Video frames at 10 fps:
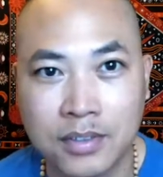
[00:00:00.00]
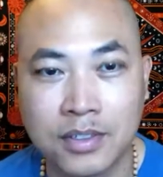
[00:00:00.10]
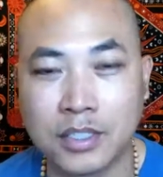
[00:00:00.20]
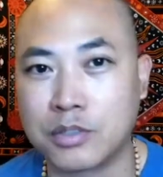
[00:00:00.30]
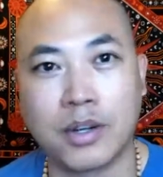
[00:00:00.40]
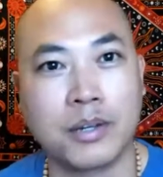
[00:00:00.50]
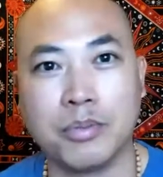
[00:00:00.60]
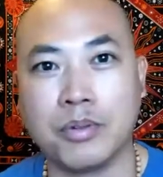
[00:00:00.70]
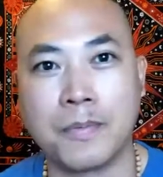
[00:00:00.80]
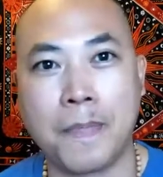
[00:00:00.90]

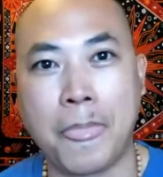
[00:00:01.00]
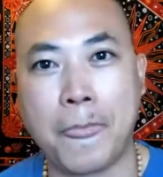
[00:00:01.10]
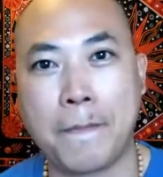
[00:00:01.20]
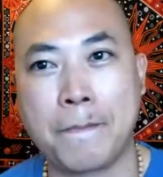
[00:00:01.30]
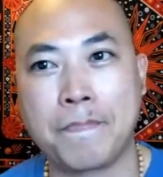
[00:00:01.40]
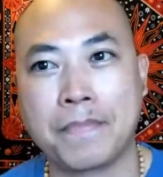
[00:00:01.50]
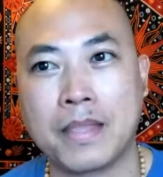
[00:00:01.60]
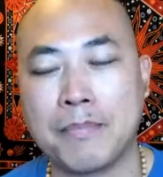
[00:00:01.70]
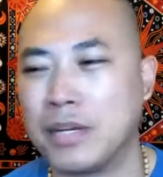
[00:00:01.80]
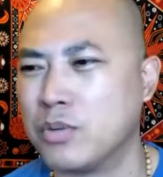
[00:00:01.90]
incredible.
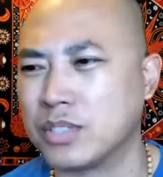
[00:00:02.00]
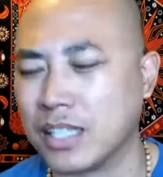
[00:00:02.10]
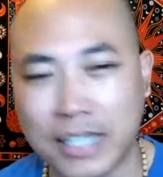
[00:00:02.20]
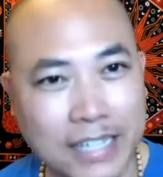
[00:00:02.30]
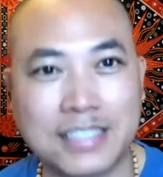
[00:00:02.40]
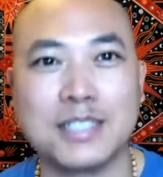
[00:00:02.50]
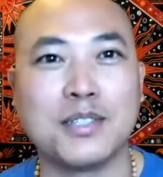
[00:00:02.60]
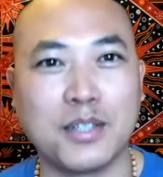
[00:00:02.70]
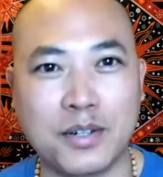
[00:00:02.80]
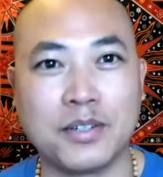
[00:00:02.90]
But it was a
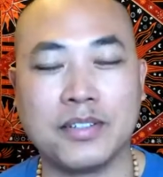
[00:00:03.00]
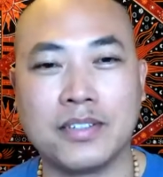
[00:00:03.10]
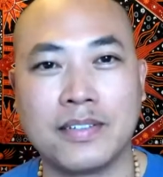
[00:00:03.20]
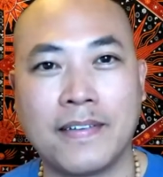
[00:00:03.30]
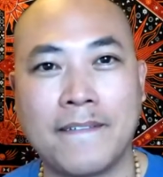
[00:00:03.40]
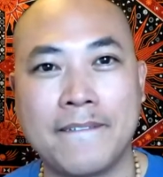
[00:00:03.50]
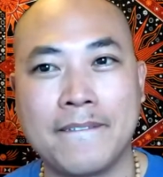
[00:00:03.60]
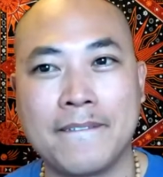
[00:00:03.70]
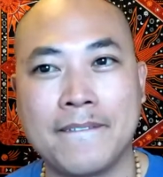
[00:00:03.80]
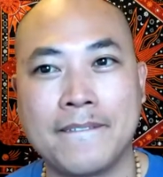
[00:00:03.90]
lesson learned.
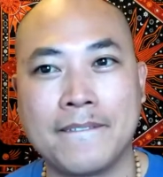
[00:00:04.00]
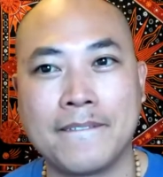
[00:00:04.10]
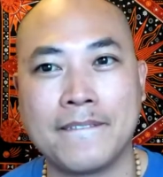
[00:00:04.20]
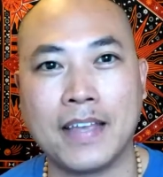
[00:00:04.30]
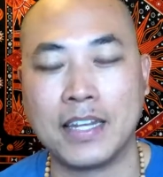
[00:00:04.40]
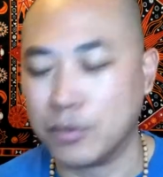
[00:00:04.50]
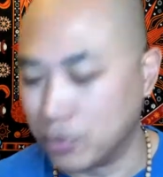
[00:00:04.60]
And it